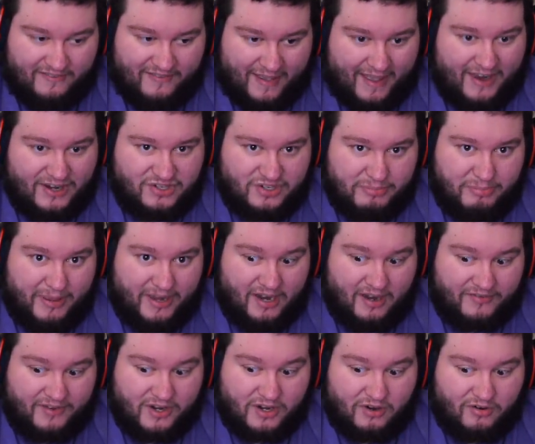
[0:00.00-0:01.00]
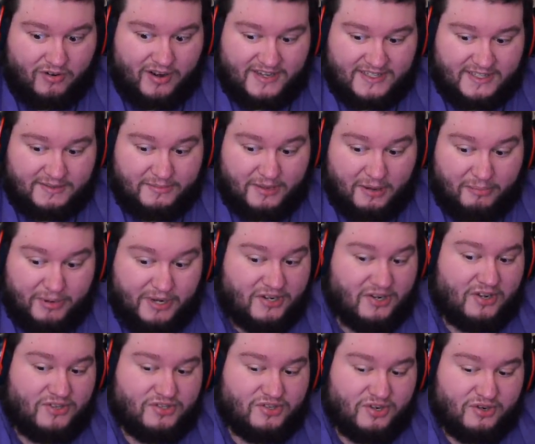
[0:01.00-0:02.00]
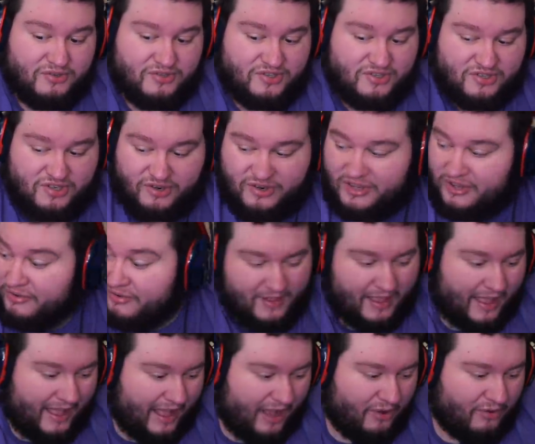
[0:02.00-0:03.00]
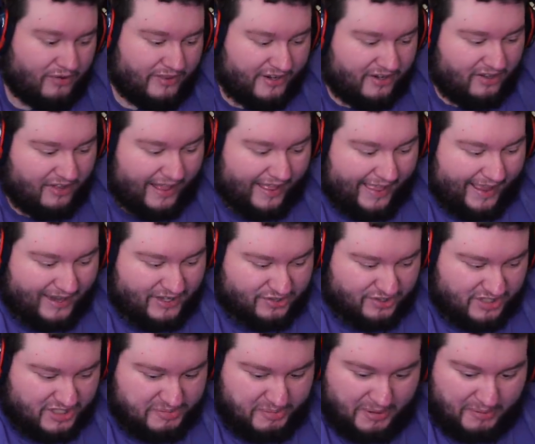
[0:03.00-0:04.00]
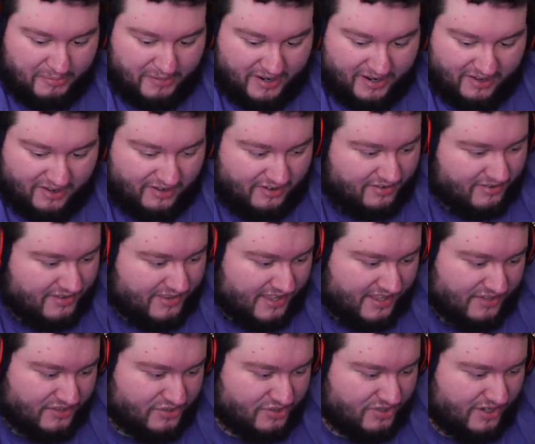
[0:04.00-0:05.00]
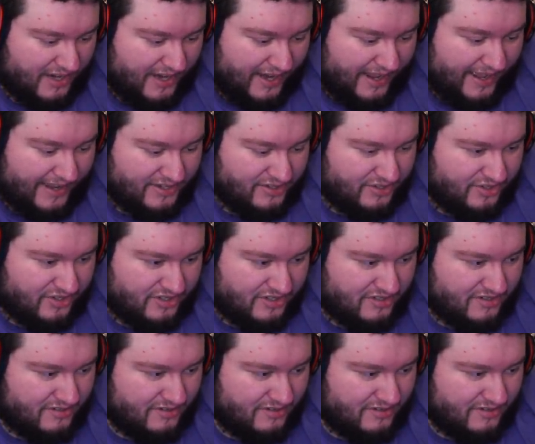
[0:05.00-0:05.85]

I've actually paid off a crazy amount, but it also goes to show you how little I actually spend money on things. And I actually just